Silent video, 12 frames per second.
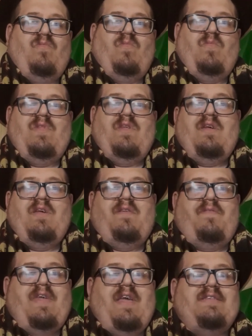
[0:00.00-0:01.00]

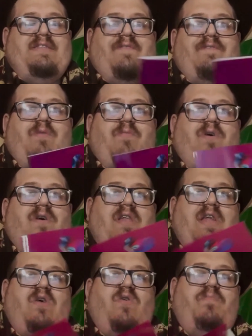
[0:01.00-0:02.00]
Thanks, everyone.
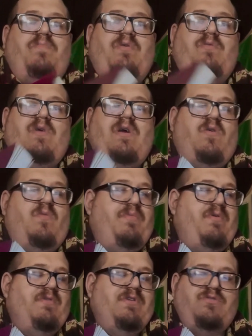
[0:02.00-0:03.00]
I hope you
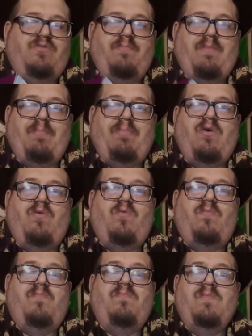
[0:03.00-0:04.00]
enjoyed my
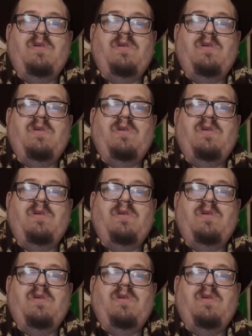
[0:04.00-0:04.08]
poem.